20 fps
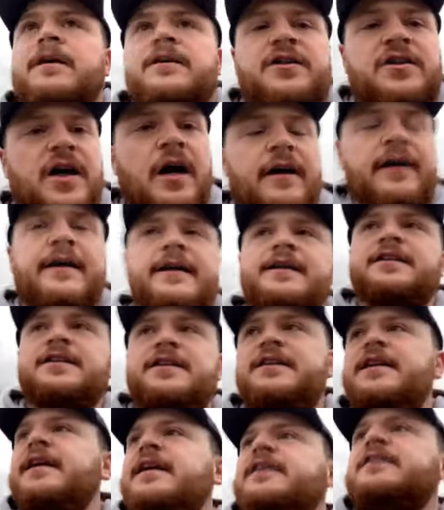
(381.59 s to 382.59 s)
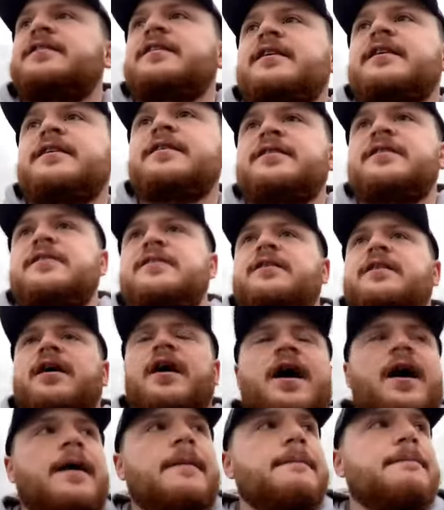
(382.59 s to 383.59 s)
chutneys, cheeses,
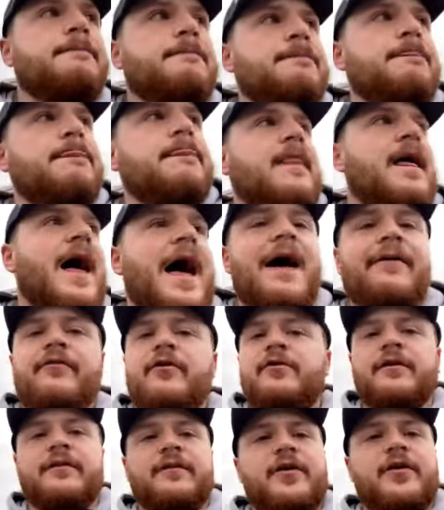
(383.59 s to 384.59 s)
everything